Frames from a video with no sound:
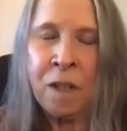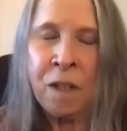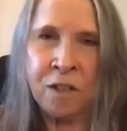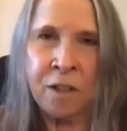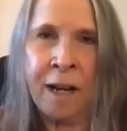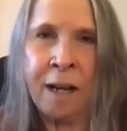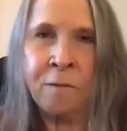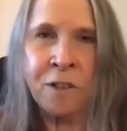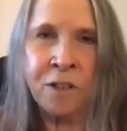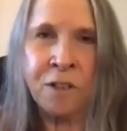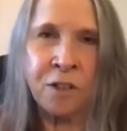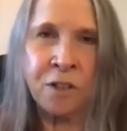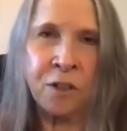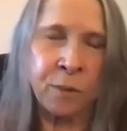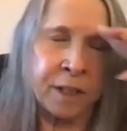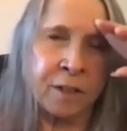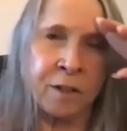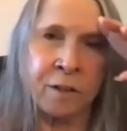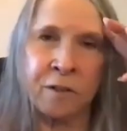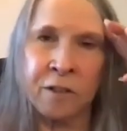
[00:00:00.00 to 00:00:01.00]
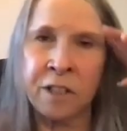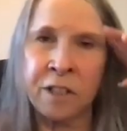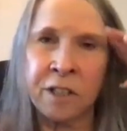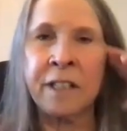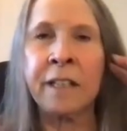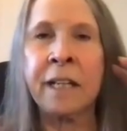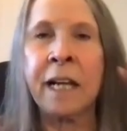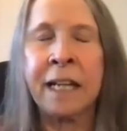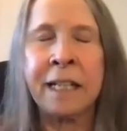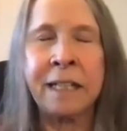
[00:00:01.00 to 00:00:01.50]
So I was doing those in
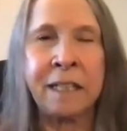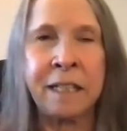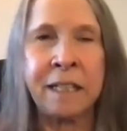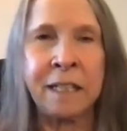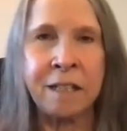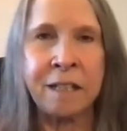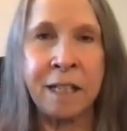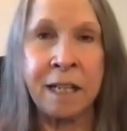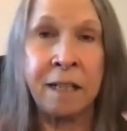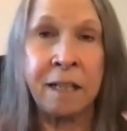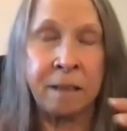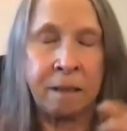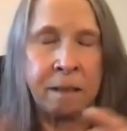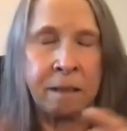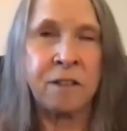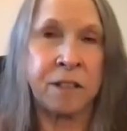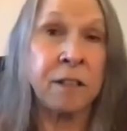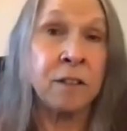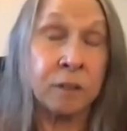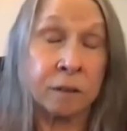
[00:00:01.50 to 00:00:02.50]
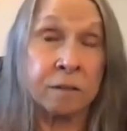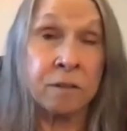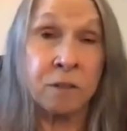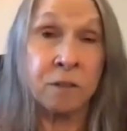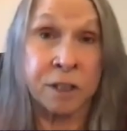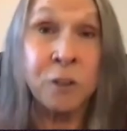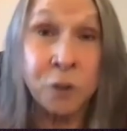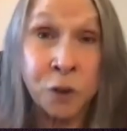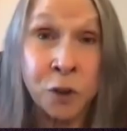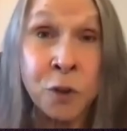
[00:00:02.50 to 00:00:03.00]
the 90s and still
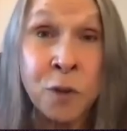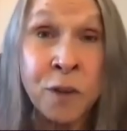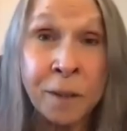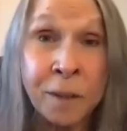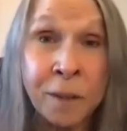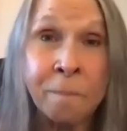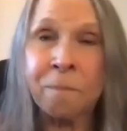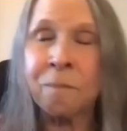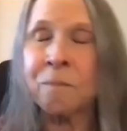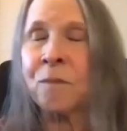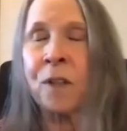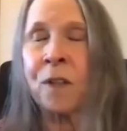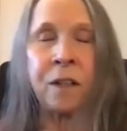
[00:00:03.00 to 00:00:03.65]
still do them.